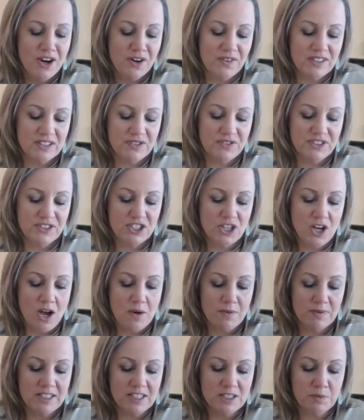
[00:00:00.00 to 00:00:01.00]
Crispy
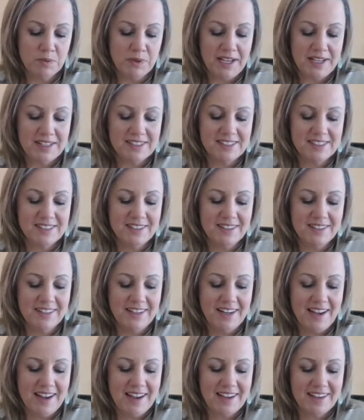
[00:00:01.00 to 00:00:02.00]
John with his plate still
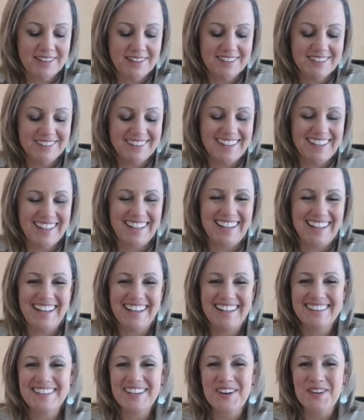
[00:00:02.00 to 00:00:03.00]
in hand,
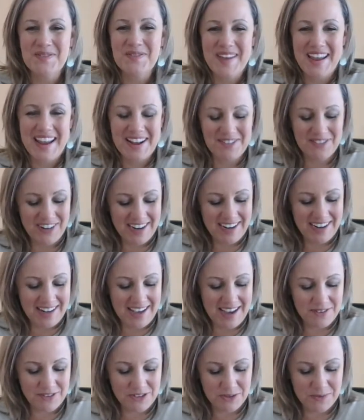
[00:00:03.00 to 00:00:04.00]
and Little Man ran
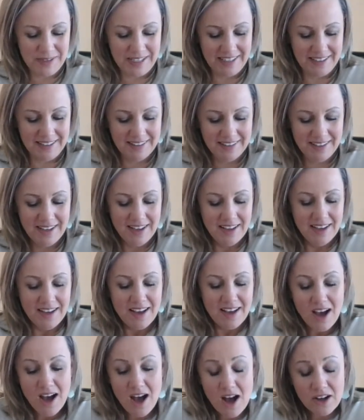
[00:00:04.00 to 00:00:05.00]
after me.
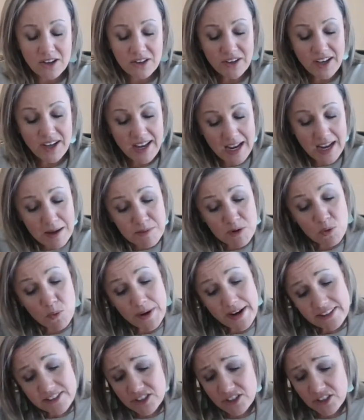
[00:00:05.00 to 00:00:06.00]
Uncle Hammer,
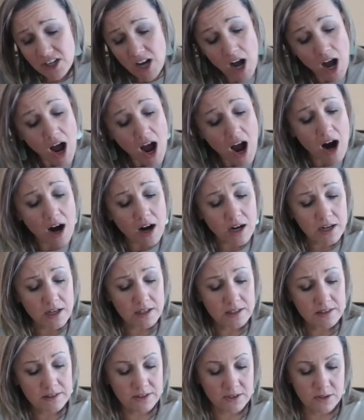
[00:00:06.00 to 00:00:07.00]
where's your car?
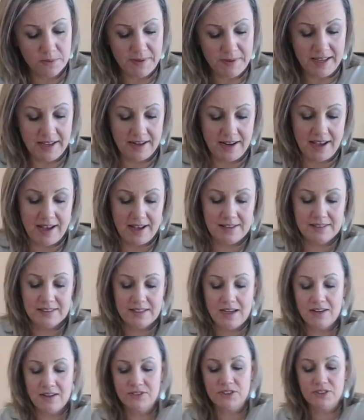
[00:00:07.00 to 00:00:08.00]
Little Man asked
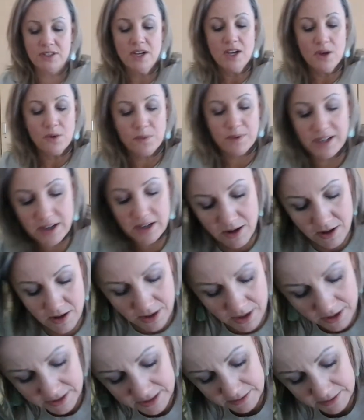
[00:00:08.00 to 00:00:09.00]
after we had all
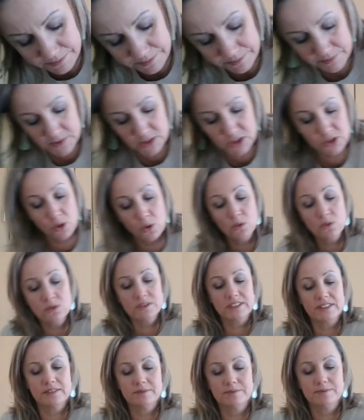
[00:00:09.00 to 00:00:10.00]
hugged him. Sold
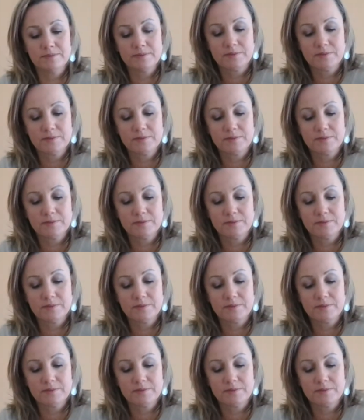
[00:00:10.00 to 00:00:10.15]
it.